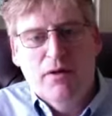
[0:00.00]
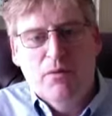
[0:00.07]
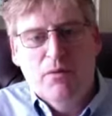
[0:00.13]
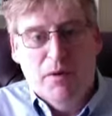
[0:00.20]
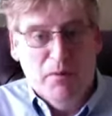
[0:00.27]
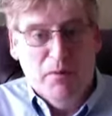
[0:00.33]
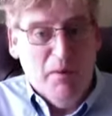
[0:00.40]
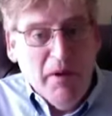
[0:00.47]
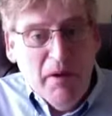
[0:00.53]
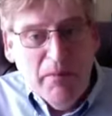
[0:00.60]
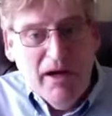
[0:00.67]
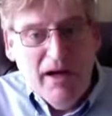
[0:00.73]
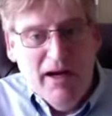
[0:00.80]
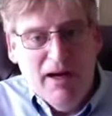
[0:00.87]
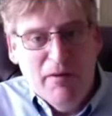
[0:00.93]
what do we mean
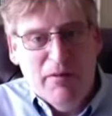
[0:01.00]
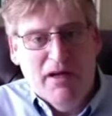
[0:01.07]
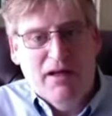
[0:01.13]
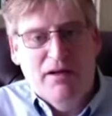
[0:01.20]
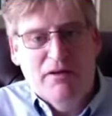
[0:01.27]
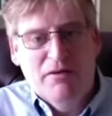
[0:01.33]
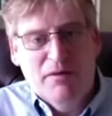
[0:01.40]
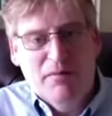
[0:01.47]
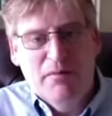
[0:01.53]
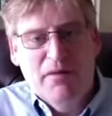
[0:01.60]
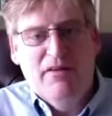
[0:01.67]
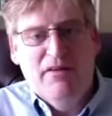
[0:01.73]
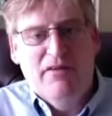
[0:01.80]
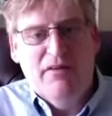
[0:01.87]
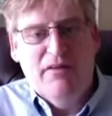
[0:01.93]
by hybrid cloud? It
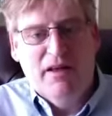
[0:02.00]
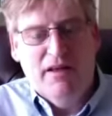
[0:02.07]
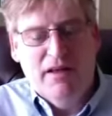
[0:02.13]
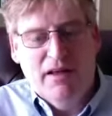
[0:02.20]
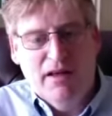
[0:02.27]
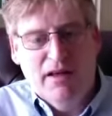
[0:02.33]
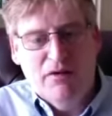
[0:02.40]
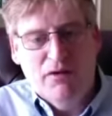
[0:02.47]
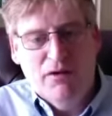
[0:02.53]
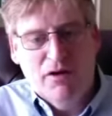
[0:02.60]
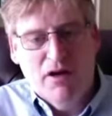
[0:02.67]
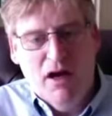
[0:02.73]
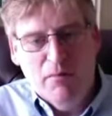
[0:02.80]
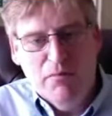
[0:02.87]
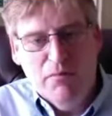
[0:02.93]
means that it can run
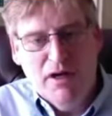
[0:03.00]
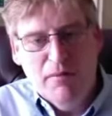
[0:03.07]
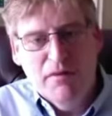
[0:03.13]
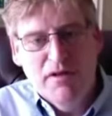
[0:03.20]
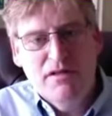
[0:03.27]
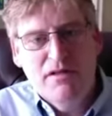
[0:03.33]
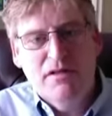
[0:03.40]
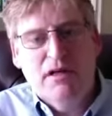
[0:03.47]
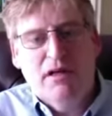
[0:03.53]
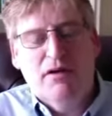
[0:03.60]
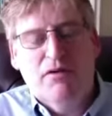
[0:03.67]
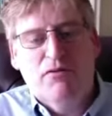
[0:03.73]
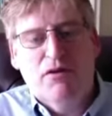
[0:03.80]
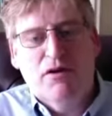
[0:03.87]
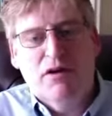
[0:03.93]
on-premise, it can
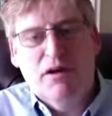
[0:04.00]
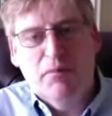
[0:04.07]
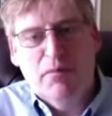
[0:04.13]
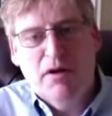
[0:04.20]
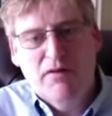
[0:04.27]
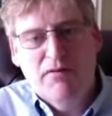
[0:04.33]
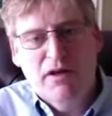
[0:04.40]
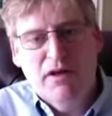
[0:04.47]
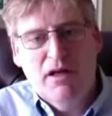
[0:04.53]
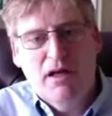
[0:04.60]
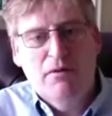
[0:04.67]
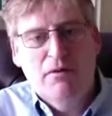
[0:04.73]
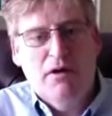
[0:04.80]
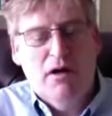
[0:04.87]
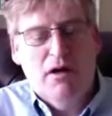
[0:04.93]
run on a private
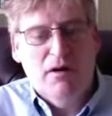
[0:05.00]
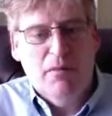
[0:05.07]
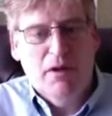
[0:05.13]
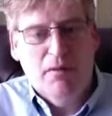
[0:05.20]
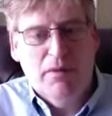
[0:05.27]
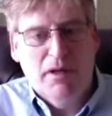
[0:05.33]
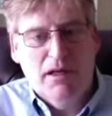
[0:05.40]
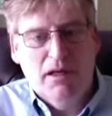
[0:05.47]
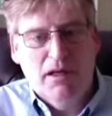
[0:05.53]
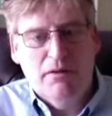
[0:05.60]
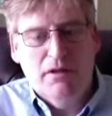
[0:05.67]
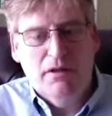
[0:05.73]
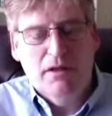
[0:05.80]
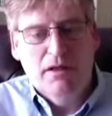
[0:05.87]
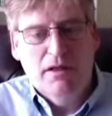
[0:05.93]
cloud or a public cloud.
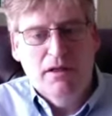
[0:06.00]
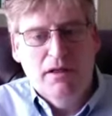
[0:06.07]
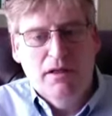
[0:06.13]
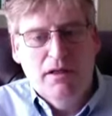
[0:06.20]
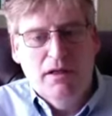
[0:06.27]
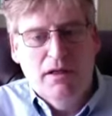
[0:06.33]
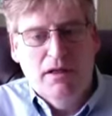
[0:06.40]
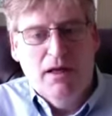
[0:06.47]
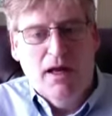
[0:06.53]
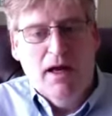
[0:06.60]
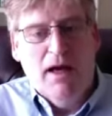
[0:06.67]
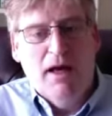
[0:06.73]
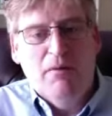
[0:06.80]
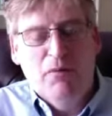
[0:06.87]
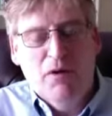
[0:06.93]

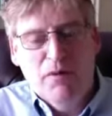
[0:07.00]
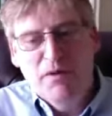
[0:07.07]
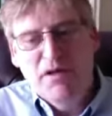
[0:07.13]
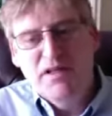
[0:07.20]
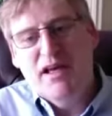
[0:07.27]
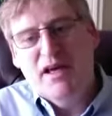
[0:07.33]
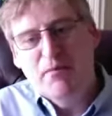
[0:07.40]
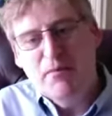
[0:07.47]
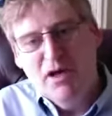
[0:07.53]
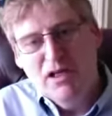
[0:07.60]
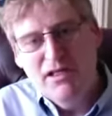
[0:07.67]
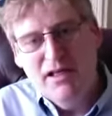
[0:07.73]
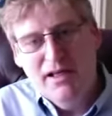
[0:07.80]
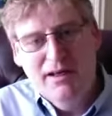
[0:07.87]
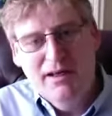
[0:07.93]
And when we say
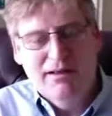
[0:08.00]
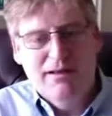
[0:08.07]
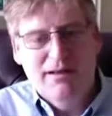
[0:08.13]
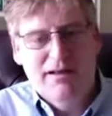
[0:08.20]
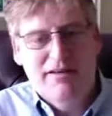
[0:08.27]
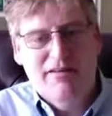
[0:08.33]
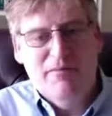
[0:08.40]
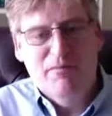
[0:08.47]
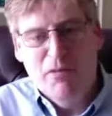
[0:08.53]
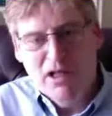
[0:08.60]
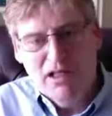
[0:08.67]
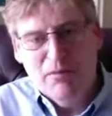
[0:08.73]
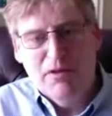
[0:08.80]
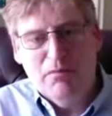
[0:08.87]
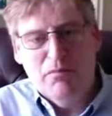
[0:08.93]
multi, it's
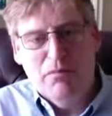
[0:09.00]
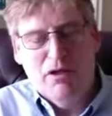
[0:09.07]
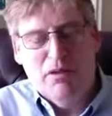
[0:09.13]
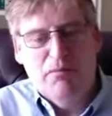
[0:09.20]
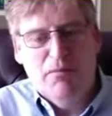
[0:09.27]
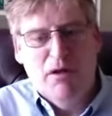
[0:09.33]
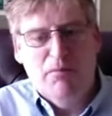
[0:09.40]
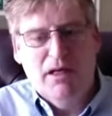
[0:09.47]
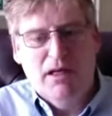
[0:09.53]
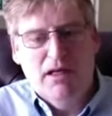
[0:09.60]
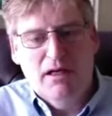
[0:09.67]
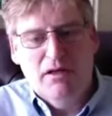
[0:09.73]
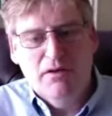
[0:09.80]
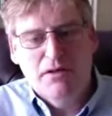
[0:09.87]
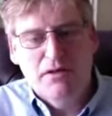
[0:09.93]
multiple public
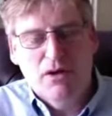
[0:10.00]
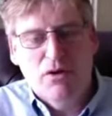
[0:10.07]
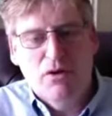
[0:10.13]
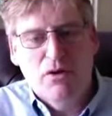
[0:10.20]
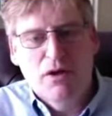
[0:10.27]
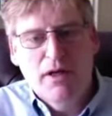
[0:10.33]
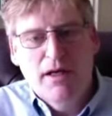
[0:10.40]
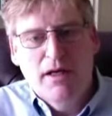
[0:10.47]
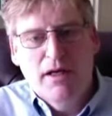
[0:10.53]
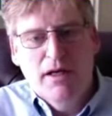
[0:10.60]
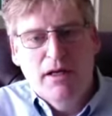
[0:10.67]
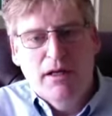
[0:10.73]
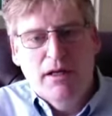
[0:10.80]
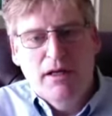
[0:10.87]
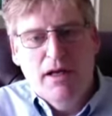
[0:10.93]
clouds. So
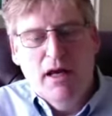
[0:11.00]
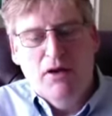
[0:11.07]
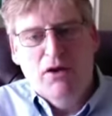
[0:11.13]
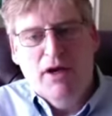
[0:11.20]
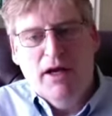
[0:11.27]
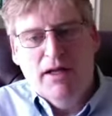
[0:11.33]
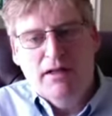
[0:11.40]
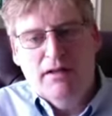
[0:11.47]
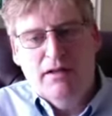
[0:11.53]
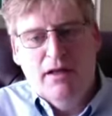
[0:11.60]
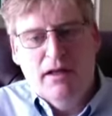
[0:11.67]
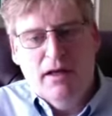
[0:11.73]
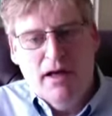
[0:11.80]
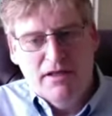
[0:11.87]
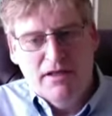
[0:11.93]
now you get
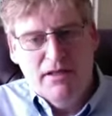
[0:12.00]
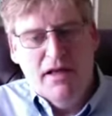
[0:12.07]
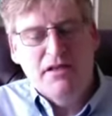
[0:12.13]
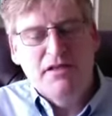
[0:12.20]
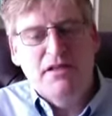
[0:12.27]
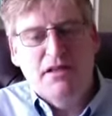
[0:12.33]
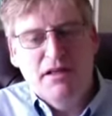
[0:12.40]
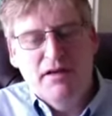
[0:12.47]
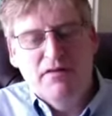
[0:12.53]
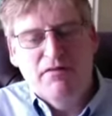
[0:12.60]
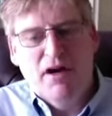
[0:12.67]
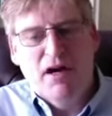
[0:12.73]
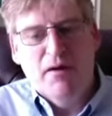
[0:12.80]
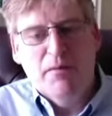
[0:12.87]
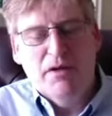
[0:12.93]
a sense of the
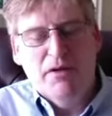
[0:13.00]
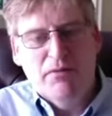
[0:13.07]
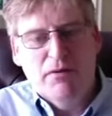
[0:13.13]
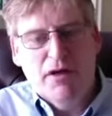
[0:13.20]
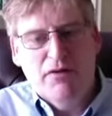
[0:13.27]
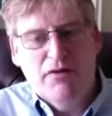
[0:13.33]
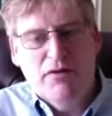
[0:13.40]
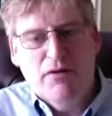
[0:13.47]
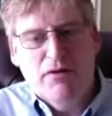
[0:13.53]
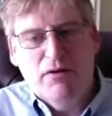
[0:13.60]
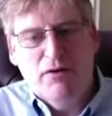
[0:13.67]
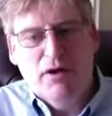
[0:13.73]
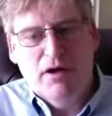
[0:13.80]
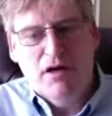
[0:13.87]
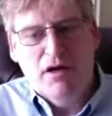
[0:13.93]
environment, right? So
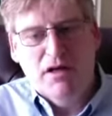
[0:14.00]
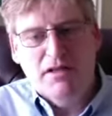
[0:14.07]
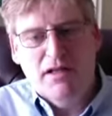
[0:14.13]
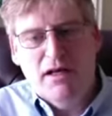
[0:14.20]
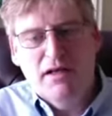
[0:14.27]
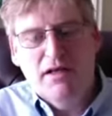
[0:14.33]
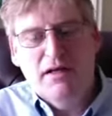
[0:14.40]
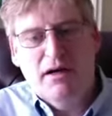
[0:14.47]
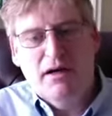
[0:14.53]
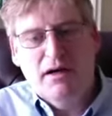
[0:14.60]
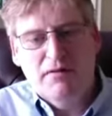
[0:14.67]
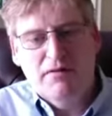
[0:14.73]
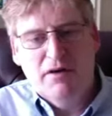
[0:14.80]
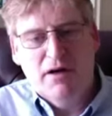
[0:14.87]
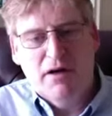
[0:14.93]
across that entire
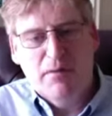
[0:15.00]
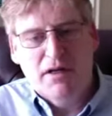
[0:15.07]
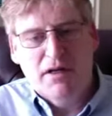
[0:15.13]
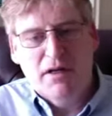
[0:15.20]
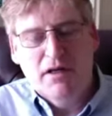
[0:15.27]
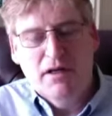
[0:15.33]
environment,